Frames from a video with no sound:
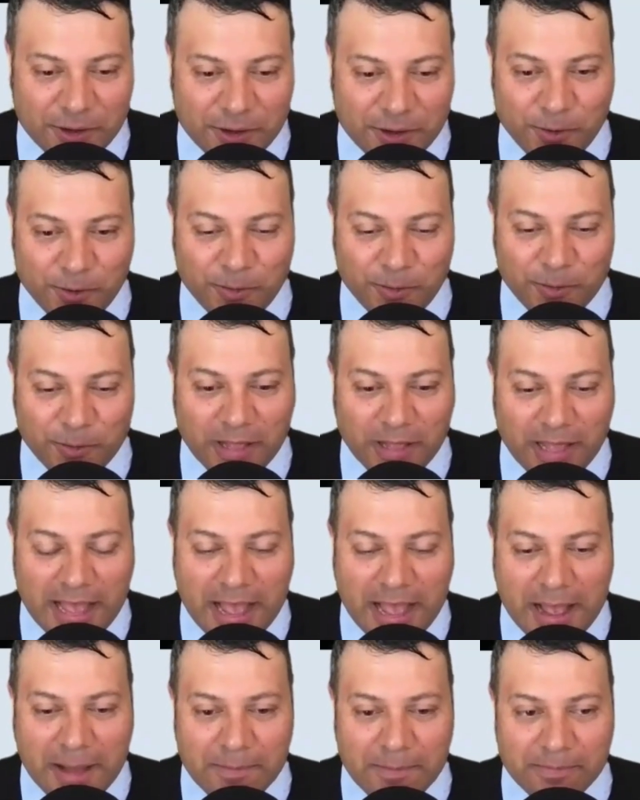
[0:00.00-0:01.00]
Cool.
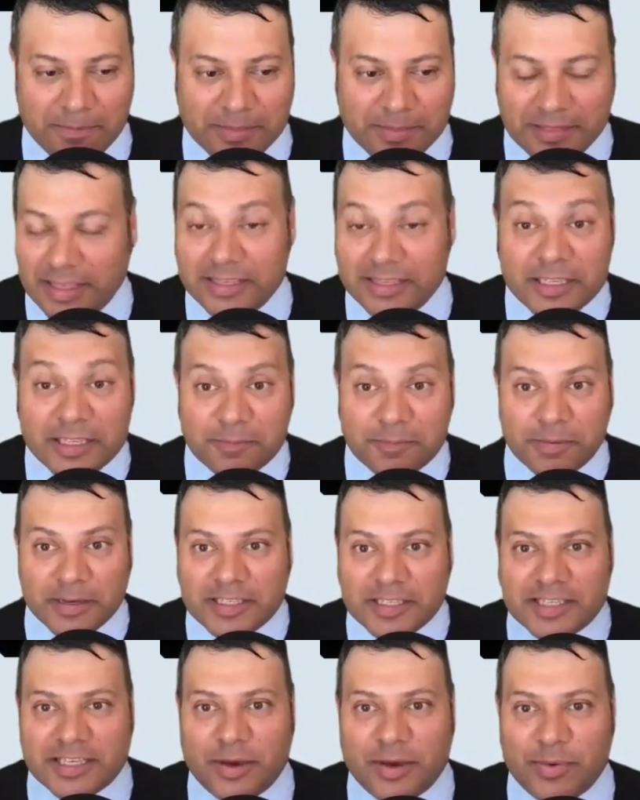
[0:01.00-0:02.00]
This has
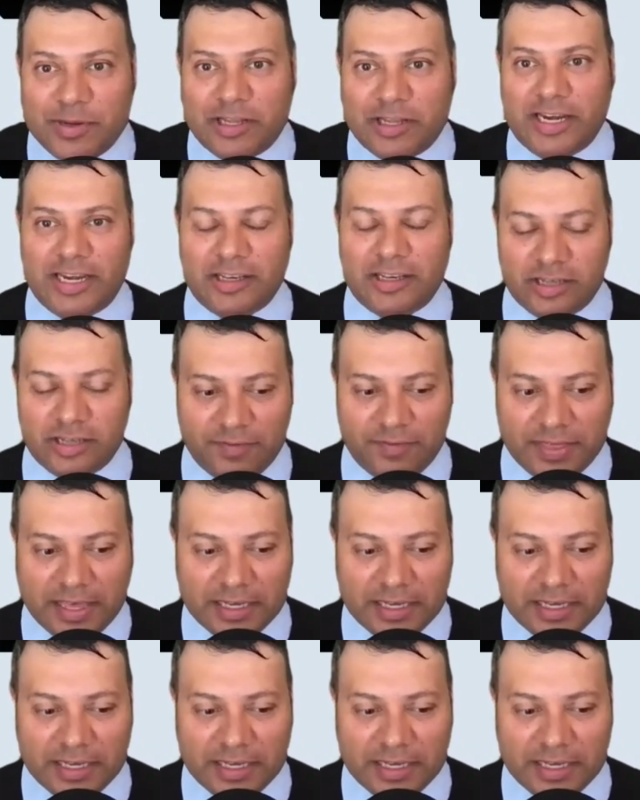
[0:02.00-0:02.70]
been so enlightening, Jeff.